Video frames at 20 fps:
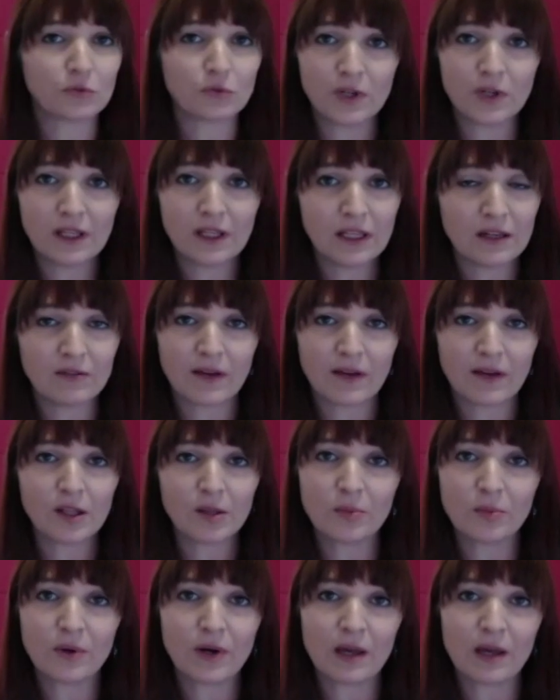freely
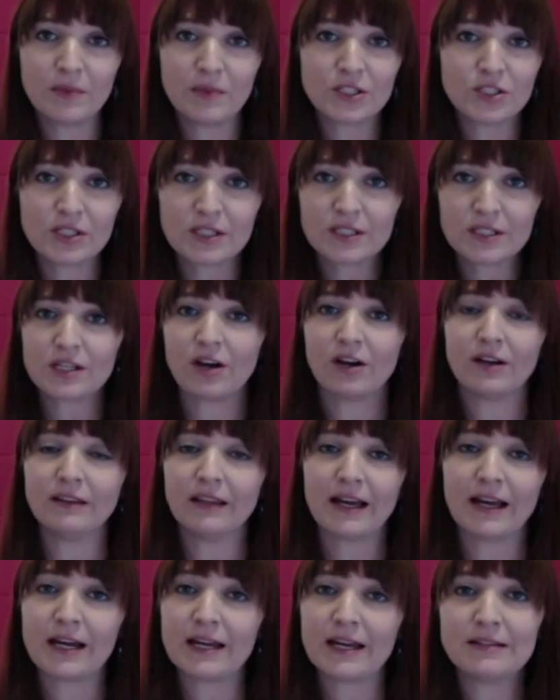available images
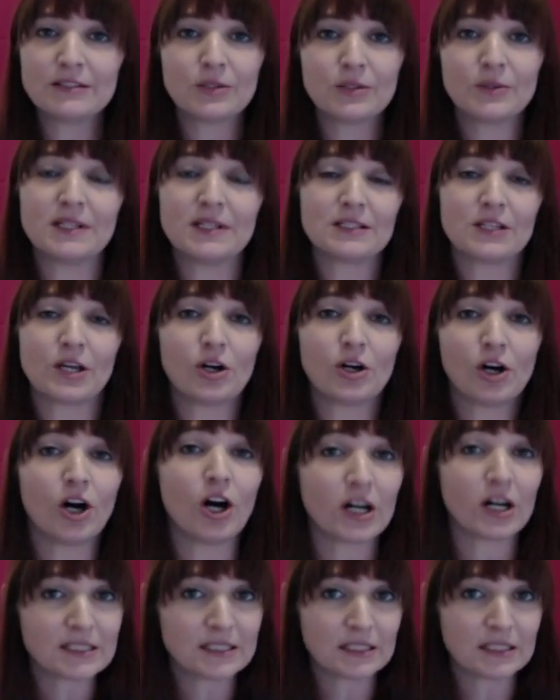online, so it doesn't
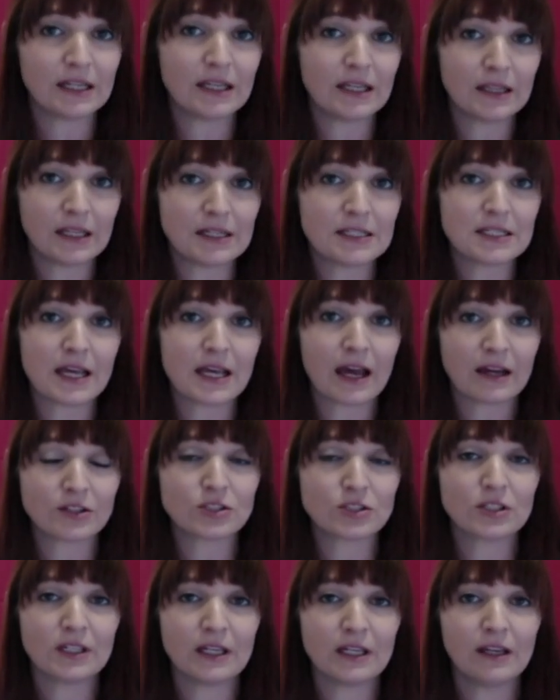cost anything to
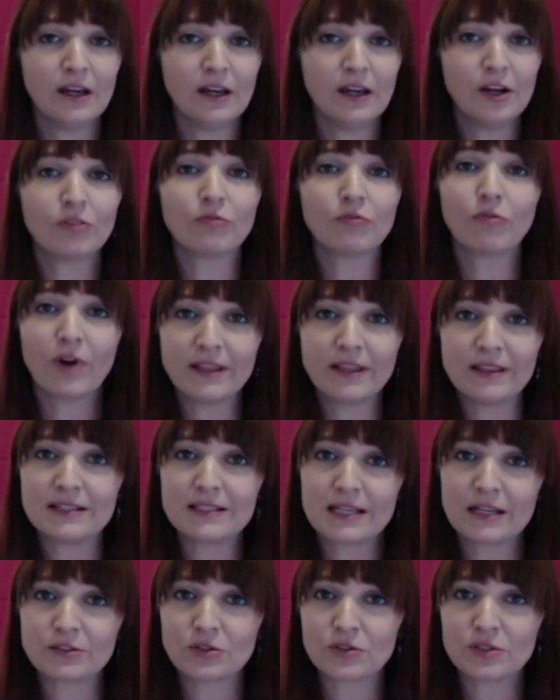actually run this
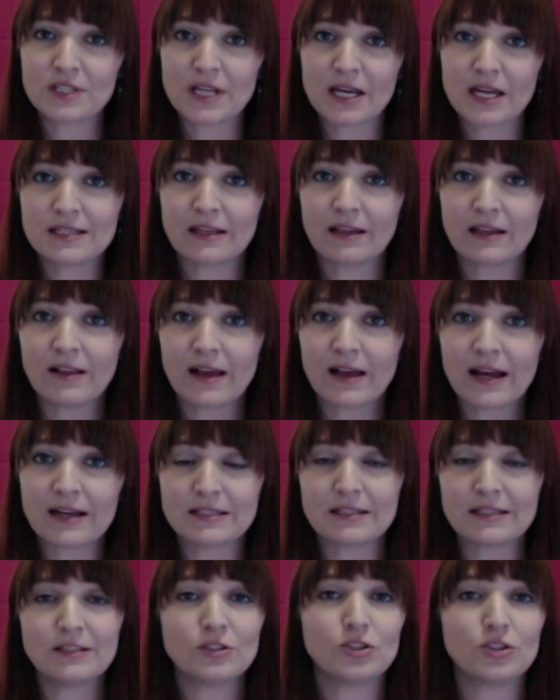exercise in class.
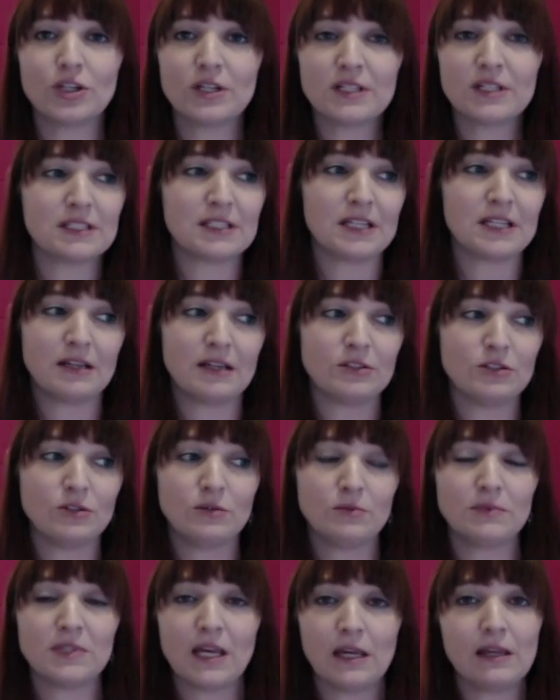It just takes
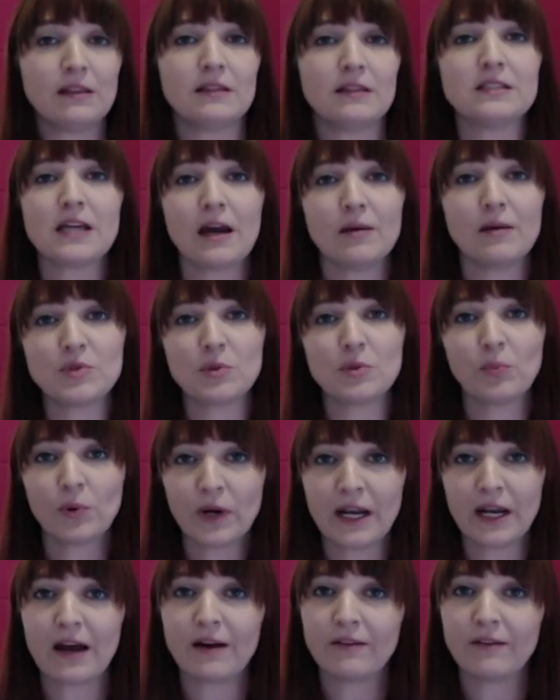you taking the time to
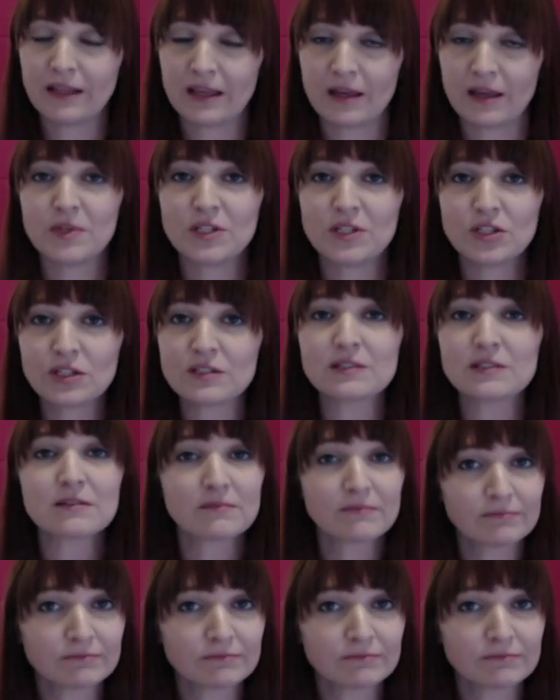print out the images.